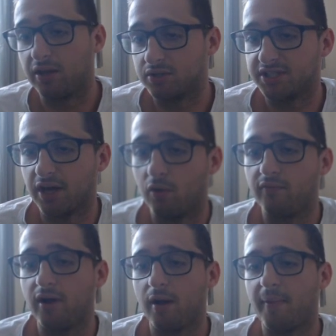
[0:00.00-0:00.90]
yourself
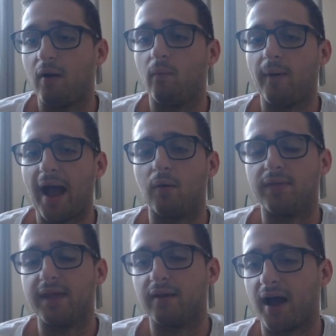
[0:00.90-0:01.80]
about how's
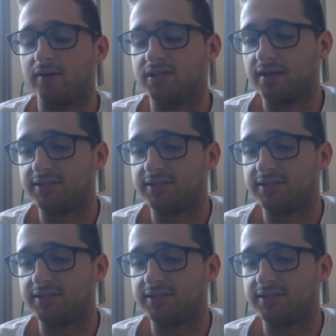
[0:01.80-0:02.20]
the other